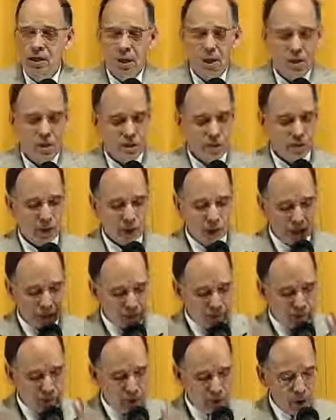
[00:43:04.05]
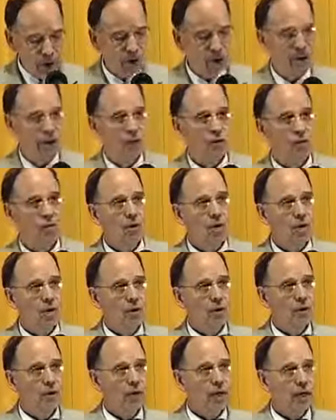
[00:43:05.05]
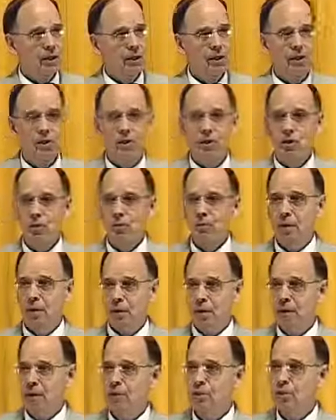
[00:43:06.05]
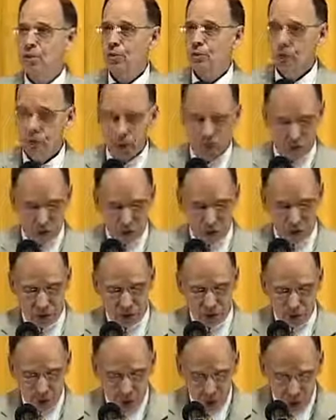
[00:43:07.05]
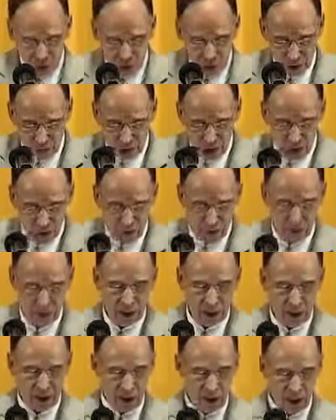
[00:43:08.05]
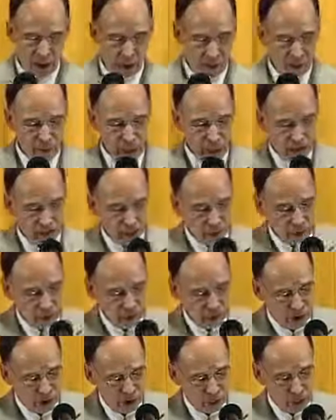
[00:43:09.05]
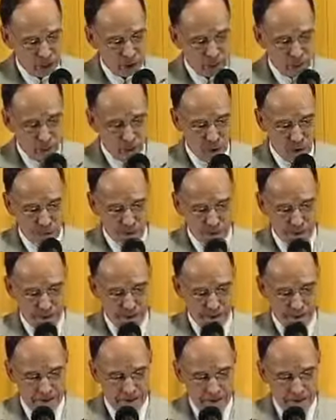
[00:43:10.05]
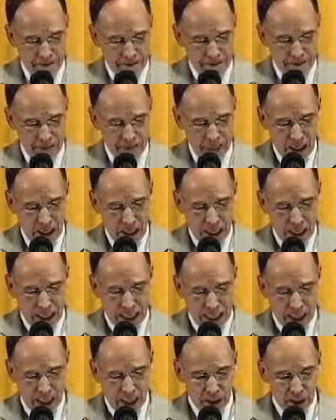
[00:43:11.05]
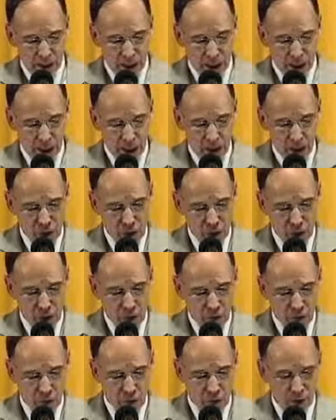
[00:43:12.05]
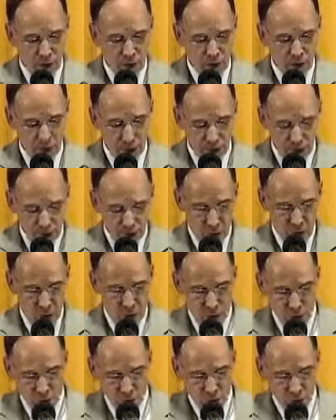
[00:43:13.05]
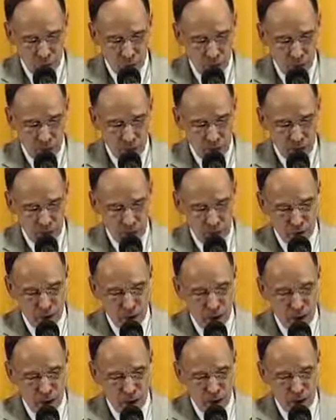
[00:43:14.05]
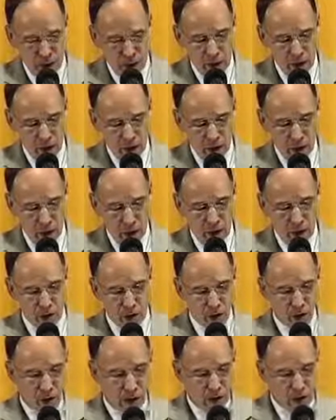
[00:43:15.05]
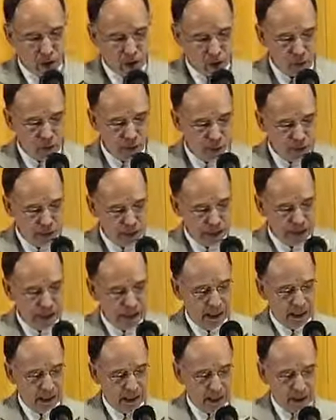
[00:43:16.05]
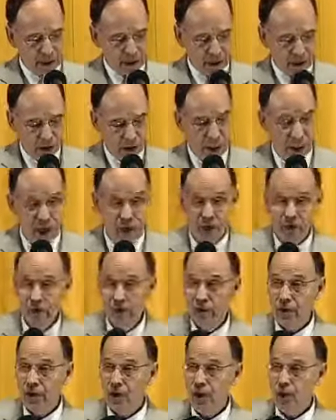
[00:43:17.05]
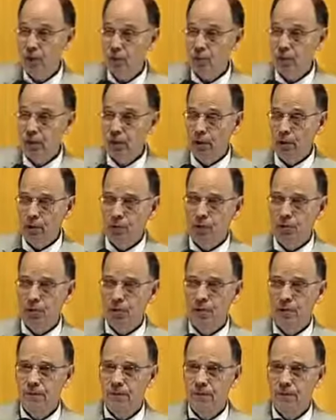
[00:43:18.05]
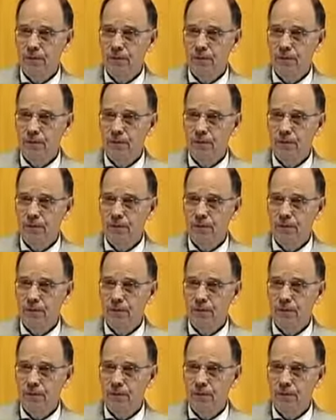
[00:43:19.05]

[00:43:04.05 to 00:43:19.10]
Because if they get pointed in the wrong direction, there are going to be consequences that are going to hurt them and come back to hurt other people. That they admonish young women. Now, here's what older women are to admonish or teach to young women. To love their husbands.